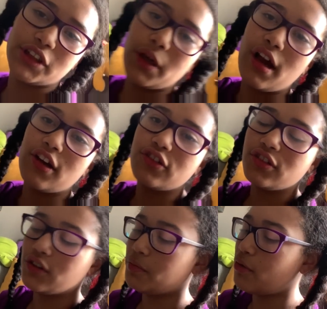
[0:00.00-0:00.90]
So yeah,
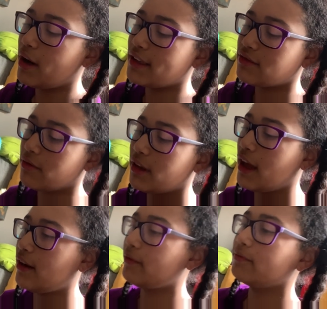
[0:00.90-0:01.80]
but the guessers don't
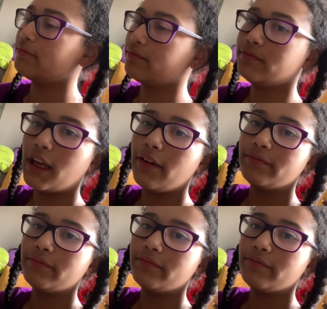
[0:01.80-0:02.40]
that. get points. We decided yeah.